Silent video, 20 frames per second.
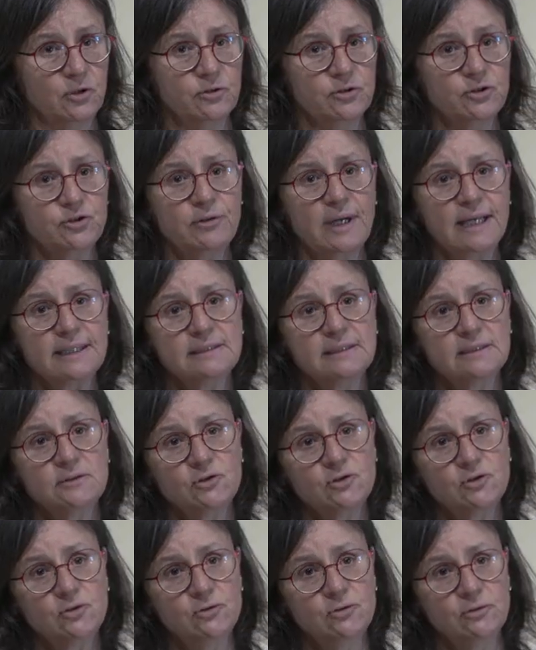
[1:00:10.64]
contracted
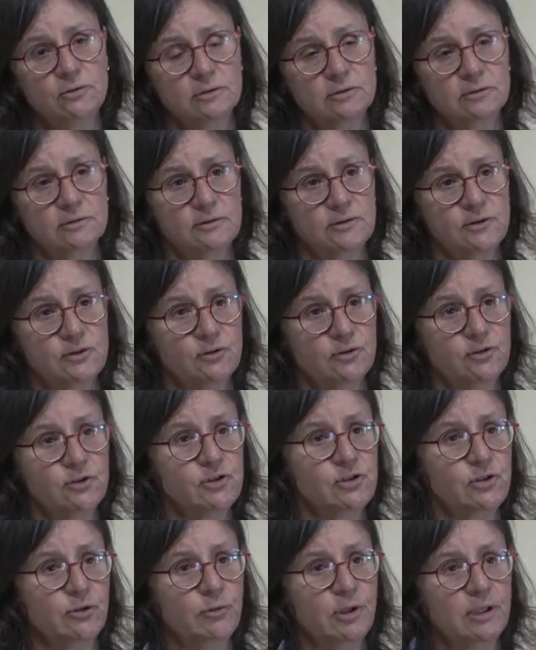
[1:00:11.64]
too, so
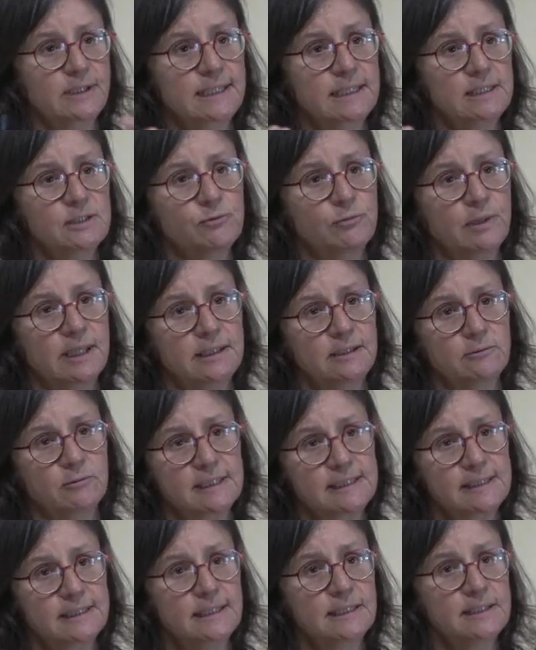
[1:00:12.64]
the surroundings where there
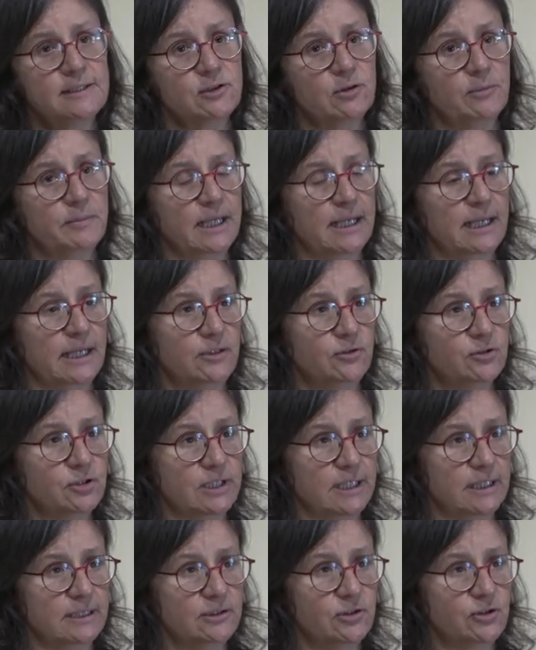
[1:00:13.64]
was still some
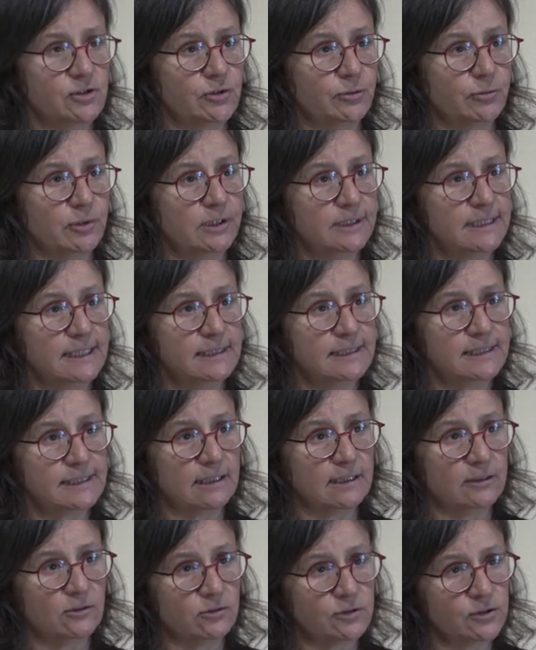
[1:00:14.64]
hydrogen, the surroundings
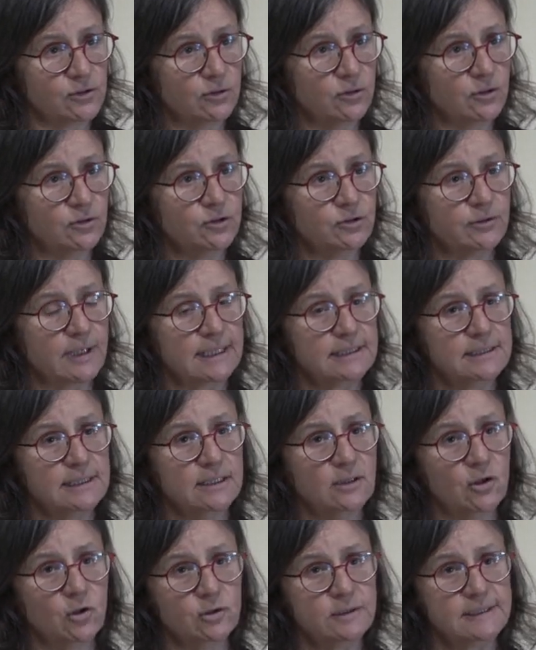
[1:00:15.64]
are also
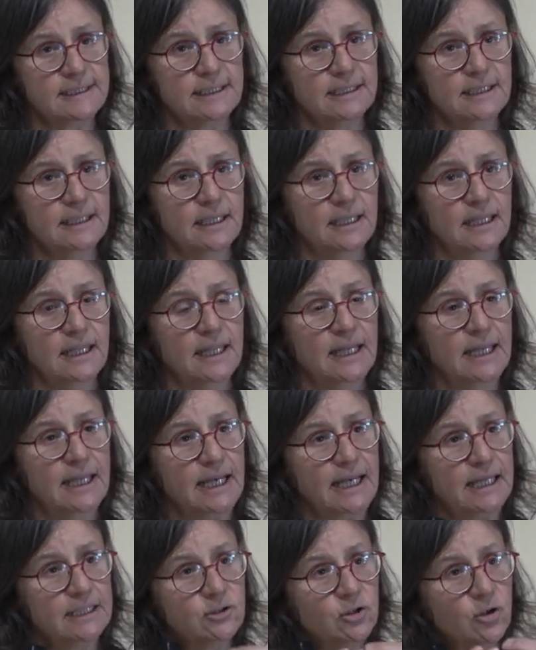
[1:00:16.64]
contracting, hotting.
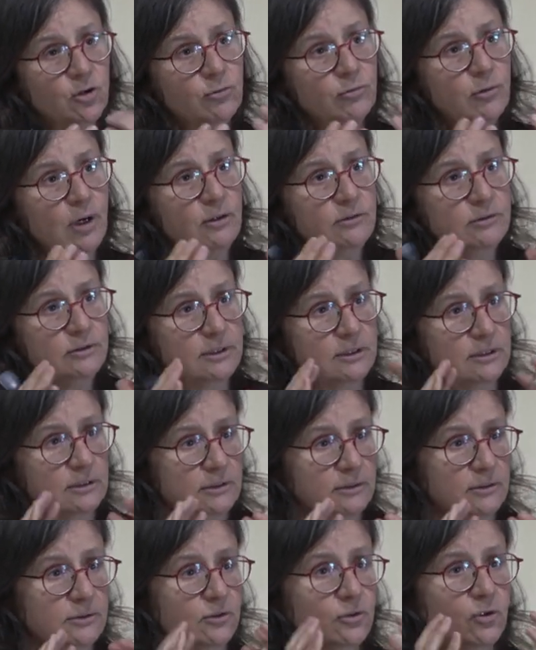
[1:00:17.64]
And around
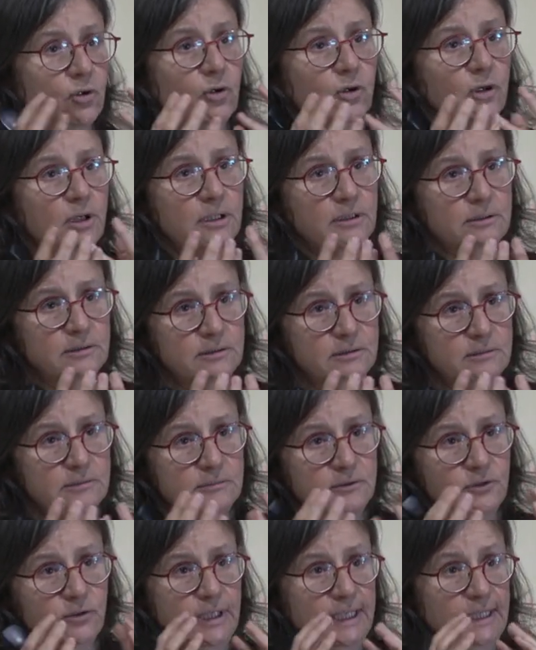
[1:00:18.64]
the core,
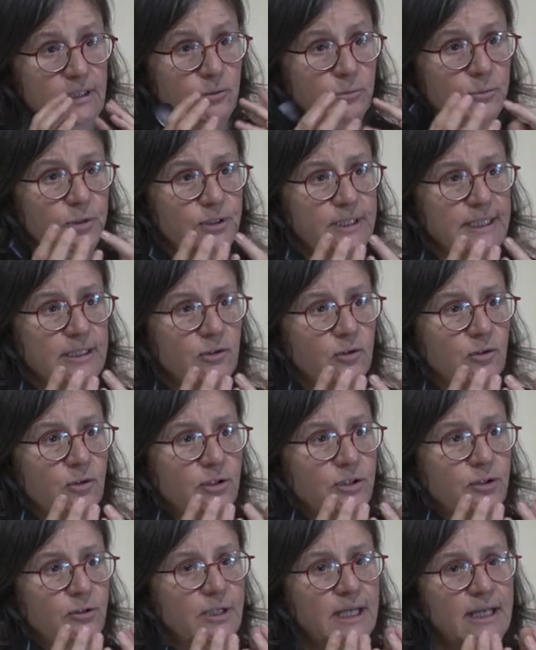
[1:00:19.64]
the helium burning
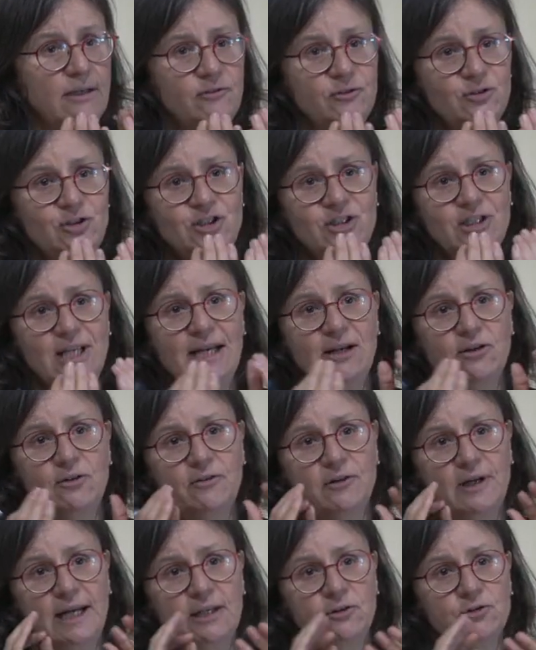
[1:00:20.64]
core, you have a shell
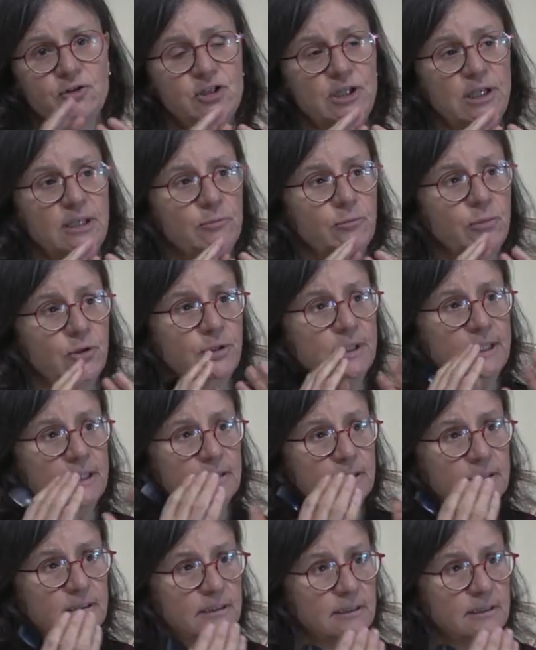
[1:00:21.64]
of hydrogen burning.